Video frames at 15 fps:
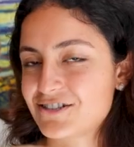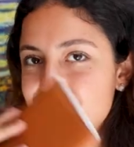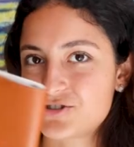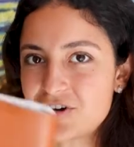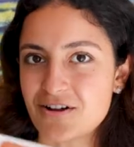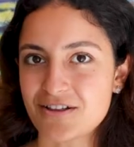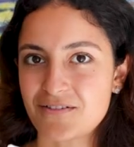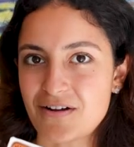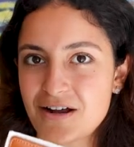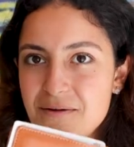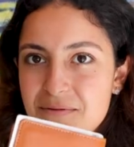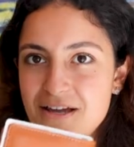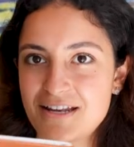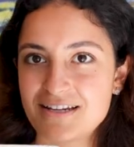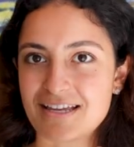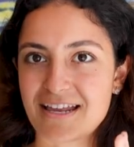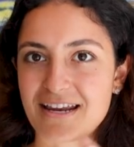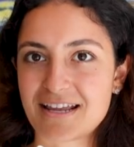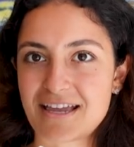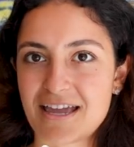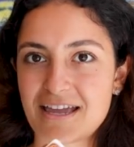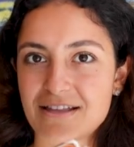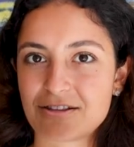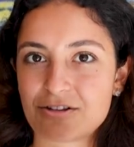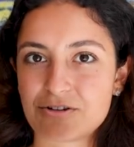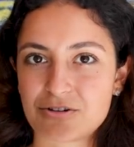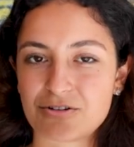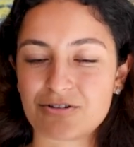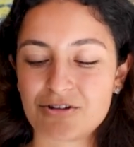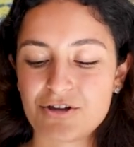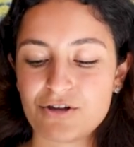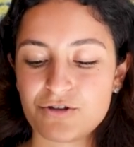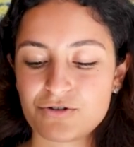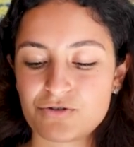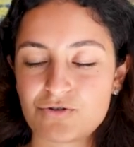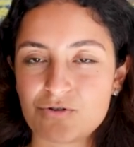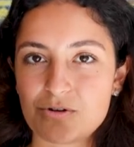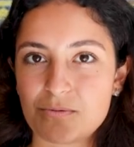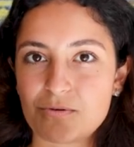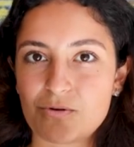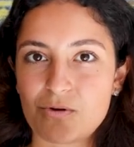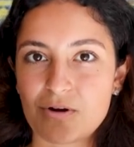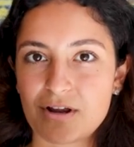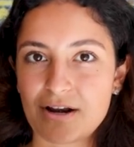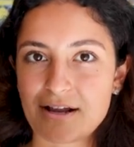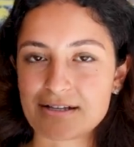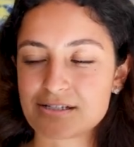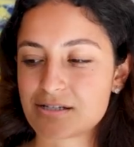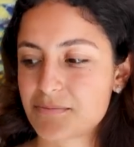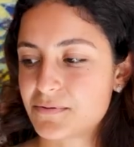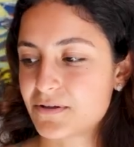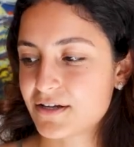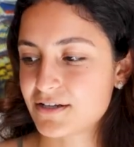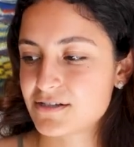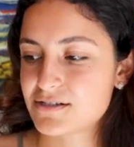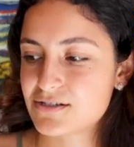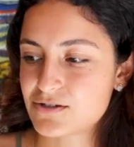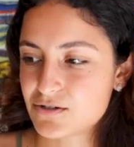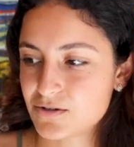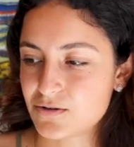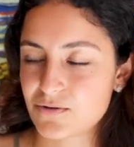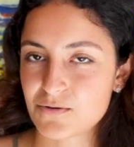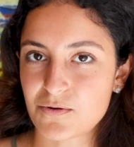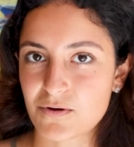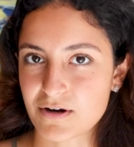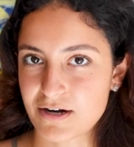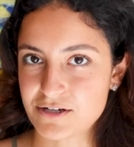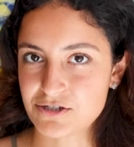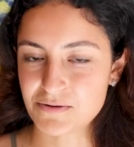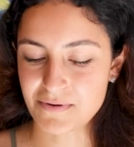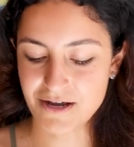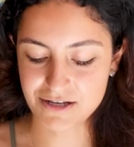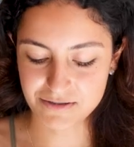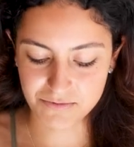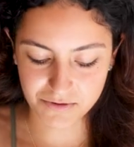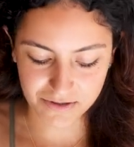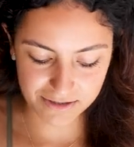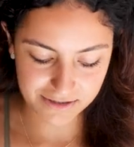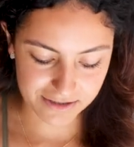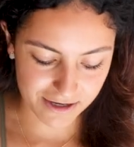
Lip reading: Strongly recommend getting a little suitable organized place to organize your passport and